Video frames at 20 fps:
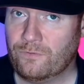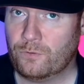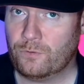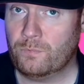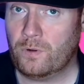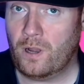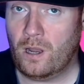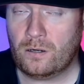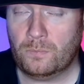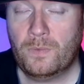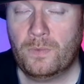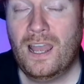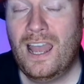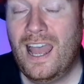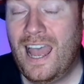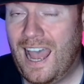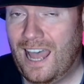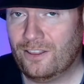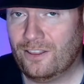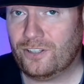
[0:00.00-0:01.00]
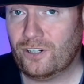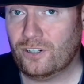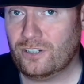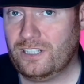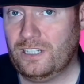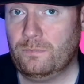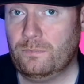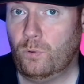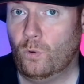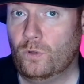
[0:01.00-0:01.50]
from bottom and
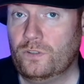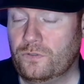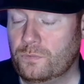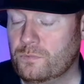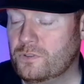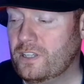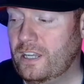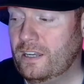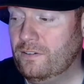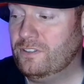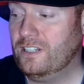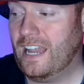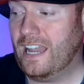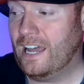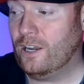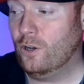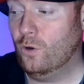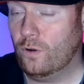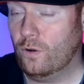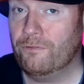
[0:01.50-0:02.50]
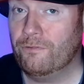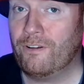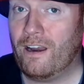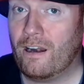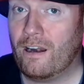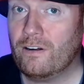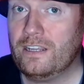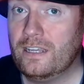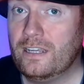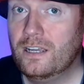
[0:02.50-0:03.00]
13 points from safety and look
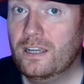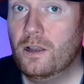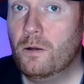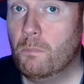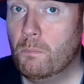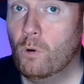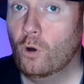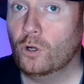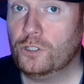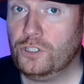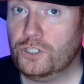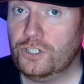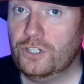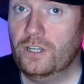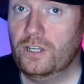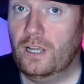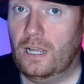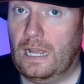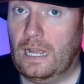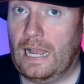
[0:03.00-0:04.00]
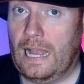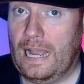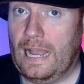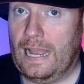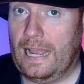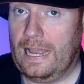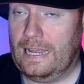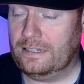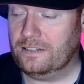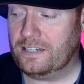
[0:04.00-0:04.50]
very much
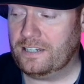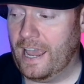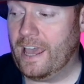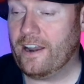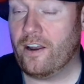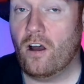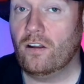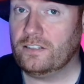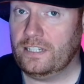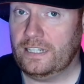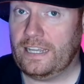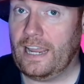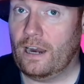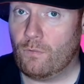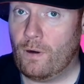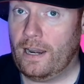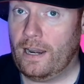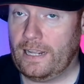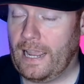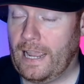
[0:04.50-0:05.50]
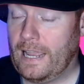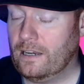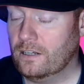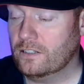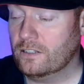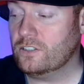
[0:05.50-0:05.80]
dead on to get relegated.